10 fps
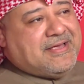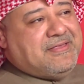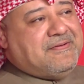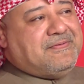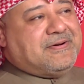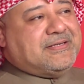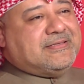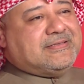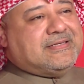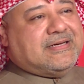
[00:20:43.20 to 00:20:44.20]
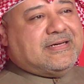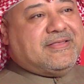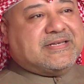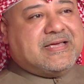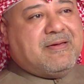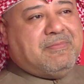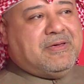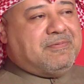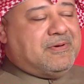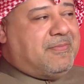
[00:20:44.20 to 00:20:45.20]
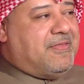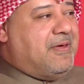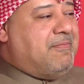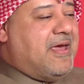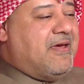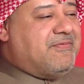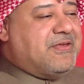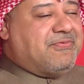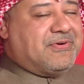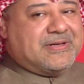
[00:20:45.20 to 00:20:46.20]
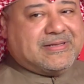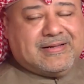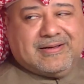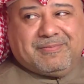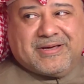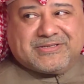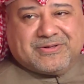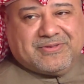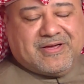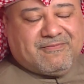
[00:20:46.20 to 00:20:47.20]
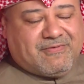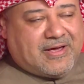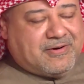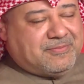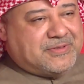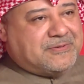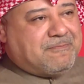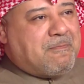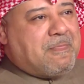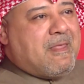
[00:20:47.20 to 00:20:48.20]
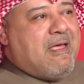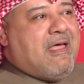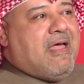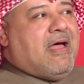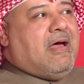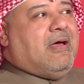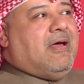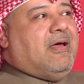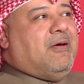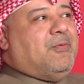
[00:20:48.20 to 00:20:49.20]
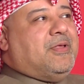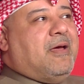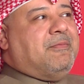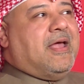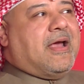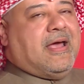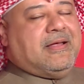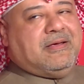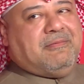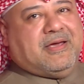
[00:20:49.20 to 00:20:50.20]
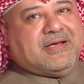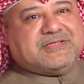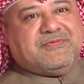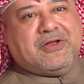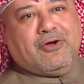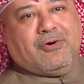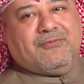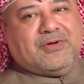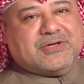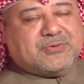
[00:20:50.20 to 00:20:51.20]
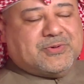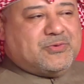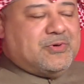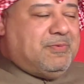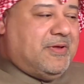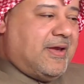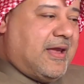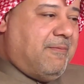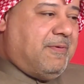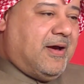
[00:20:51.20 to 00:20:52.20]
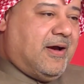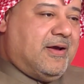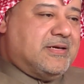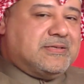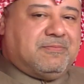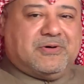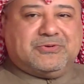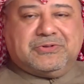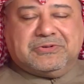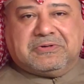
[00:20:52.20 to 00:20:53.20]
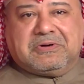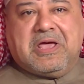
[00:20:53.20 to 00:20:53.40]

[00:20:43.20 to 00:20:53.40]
different, the same people, but they behave differently based on the environment. When I'm in academia, it's very obvious what will be the KPIs about your